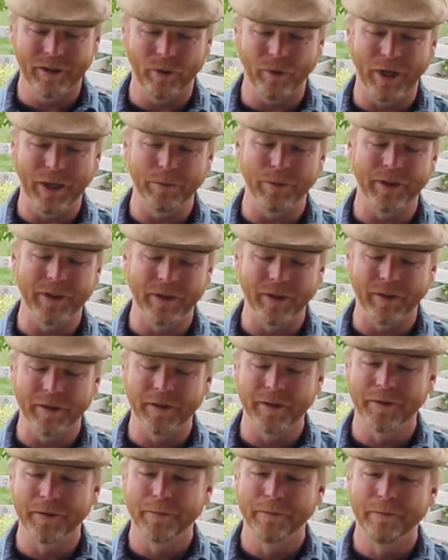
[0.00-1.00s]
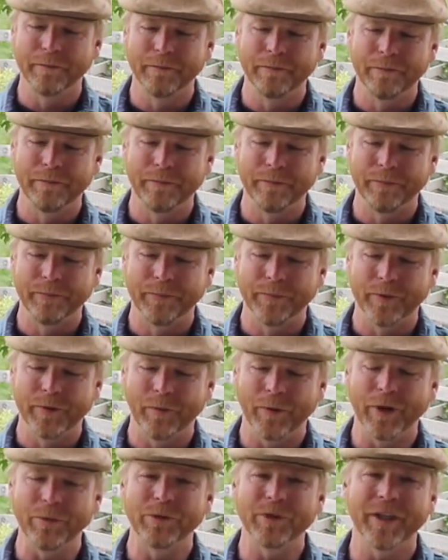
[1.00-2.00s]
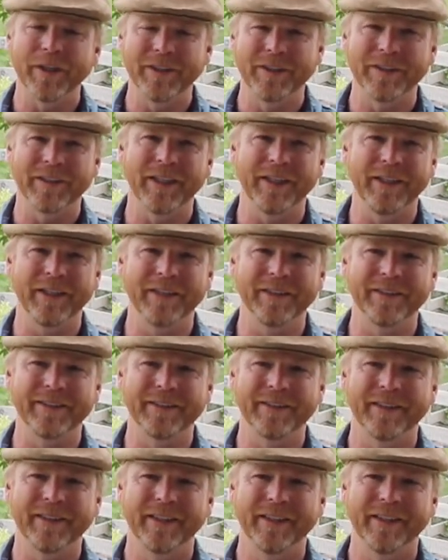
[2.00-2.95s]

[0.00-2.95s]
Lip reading: rambling on, what I'm trying to say is